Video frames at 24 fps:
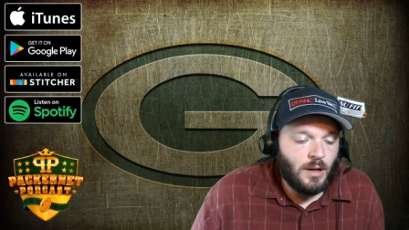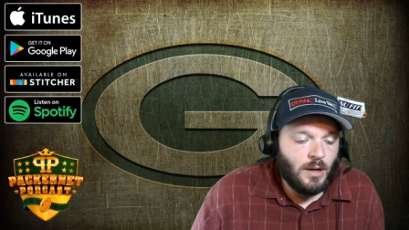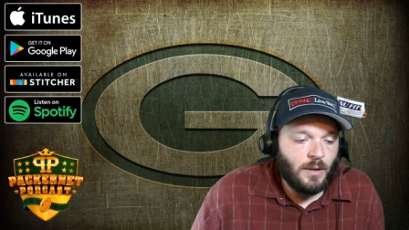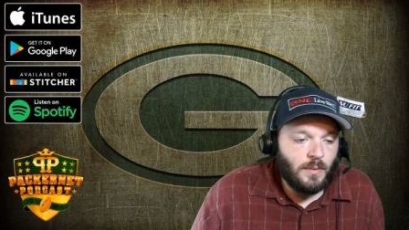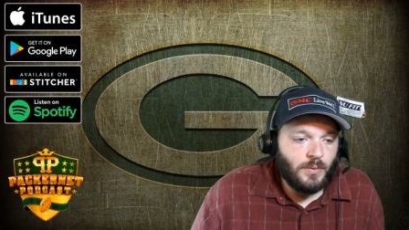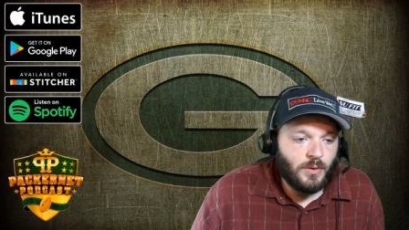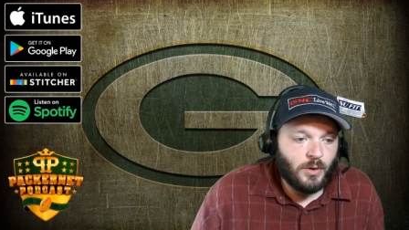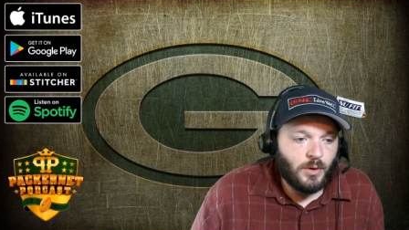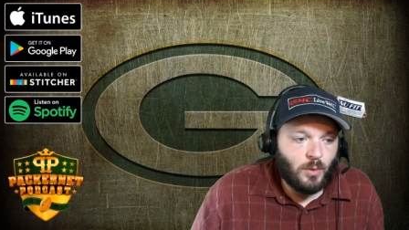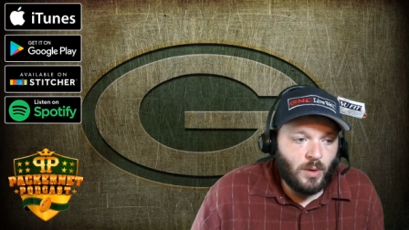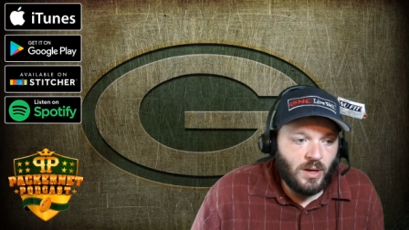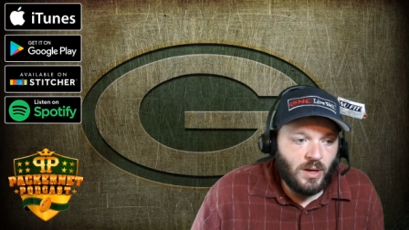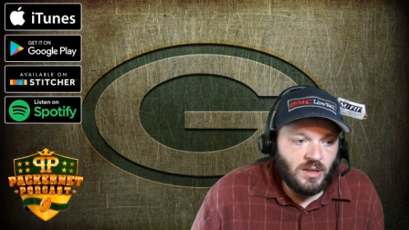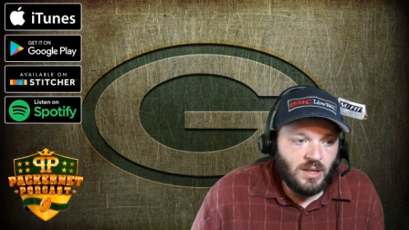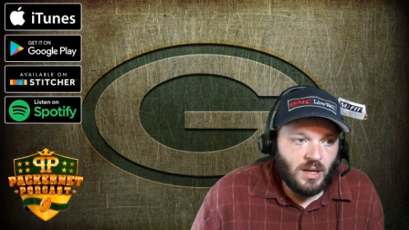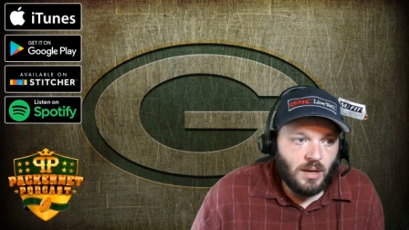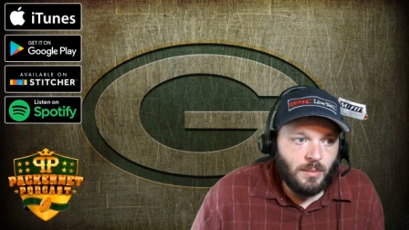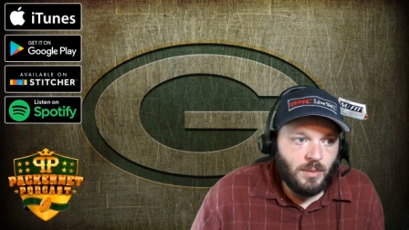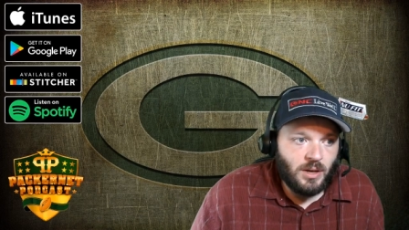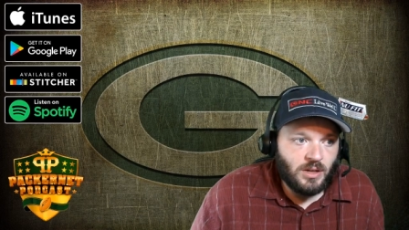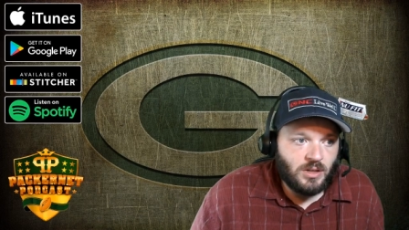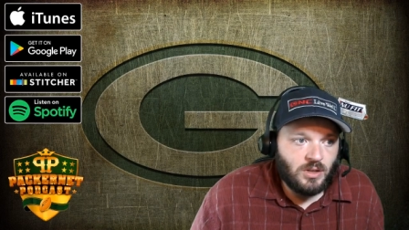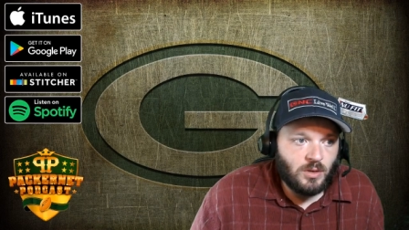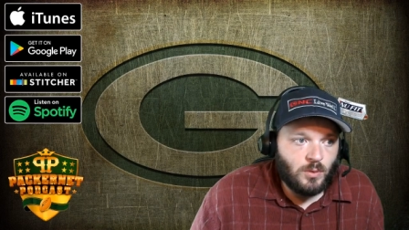the great thing
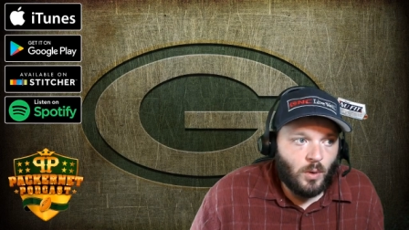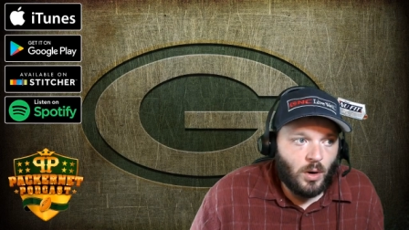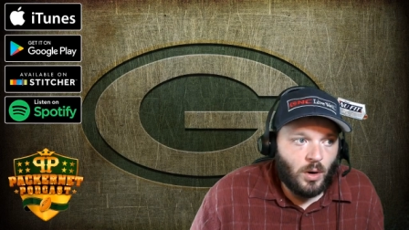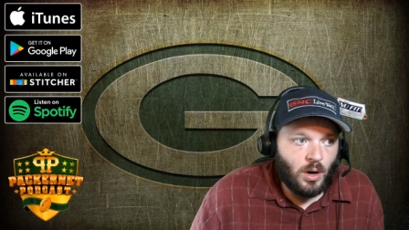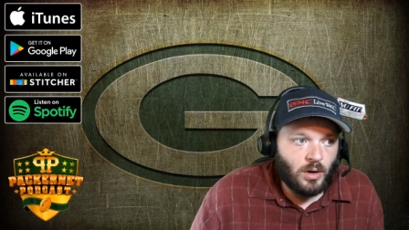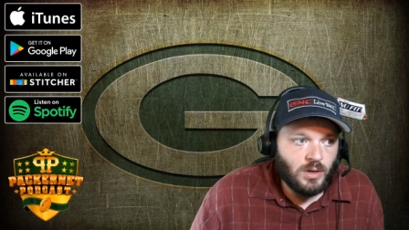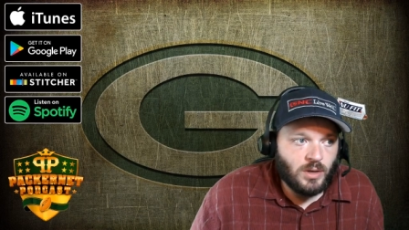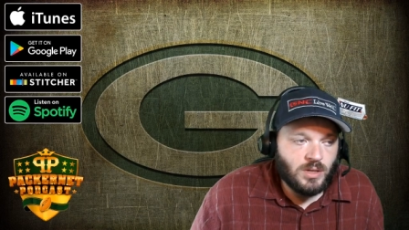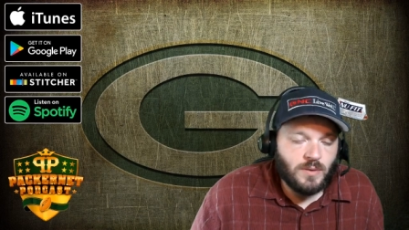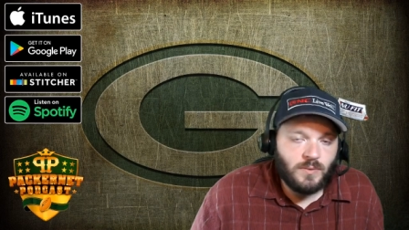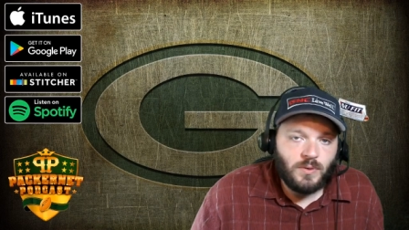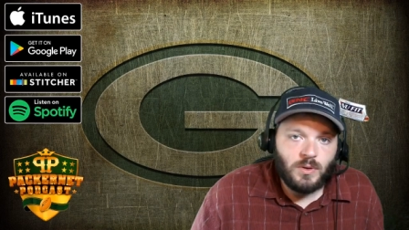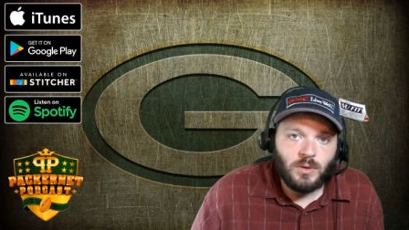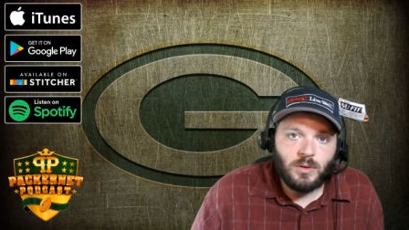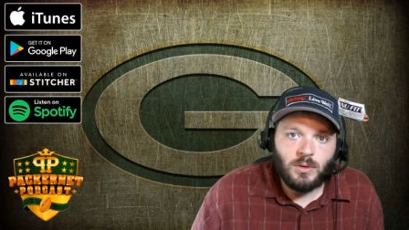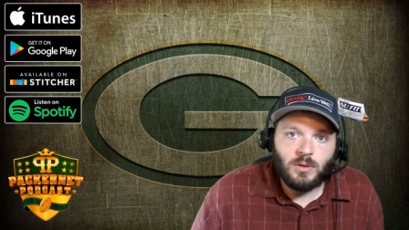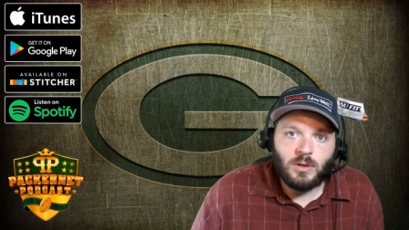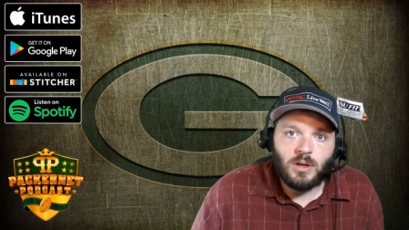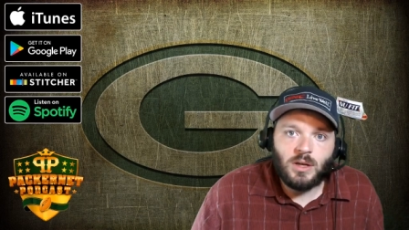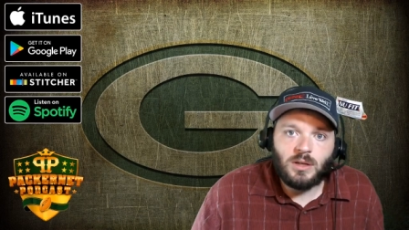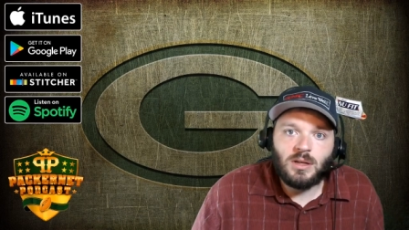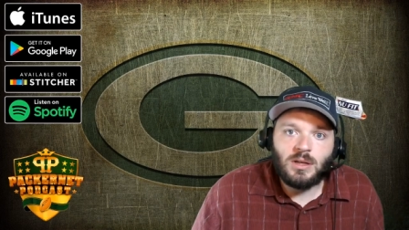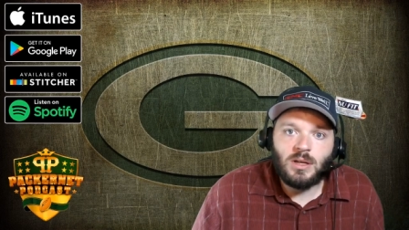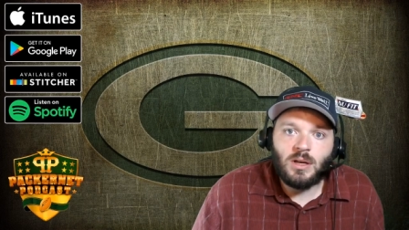about Deguara is if you
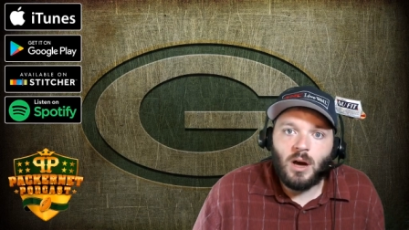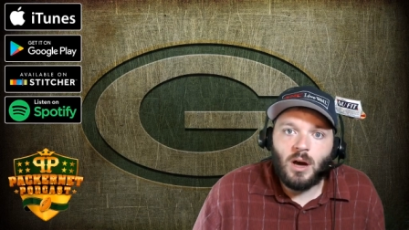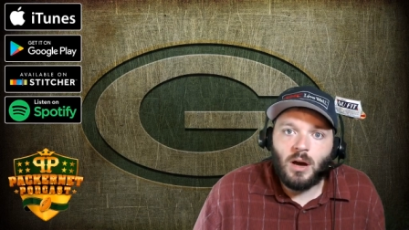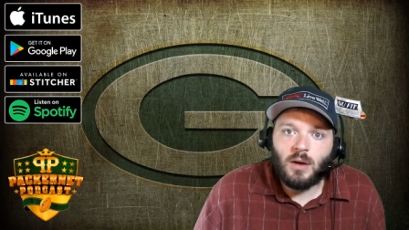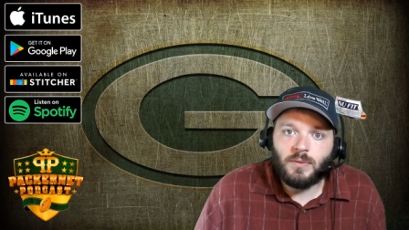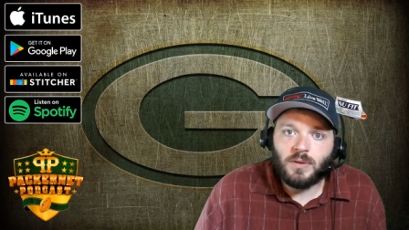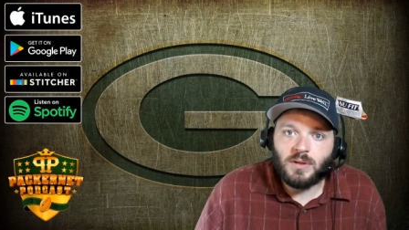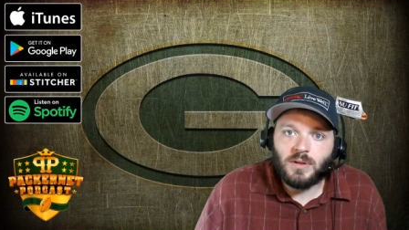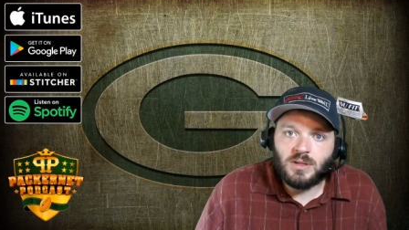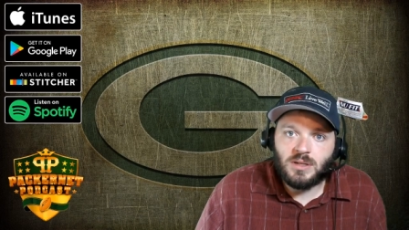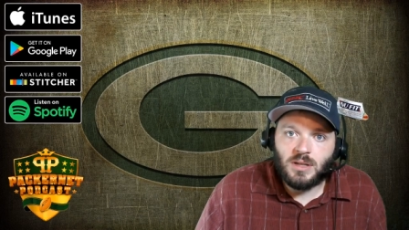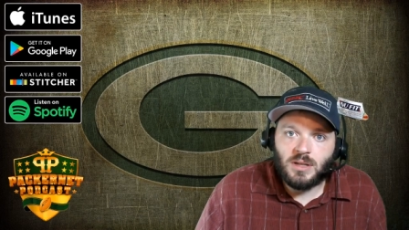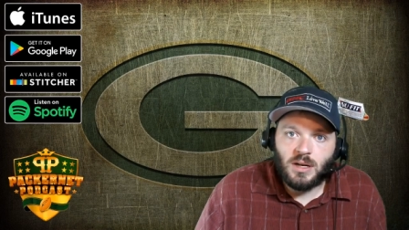look at the offense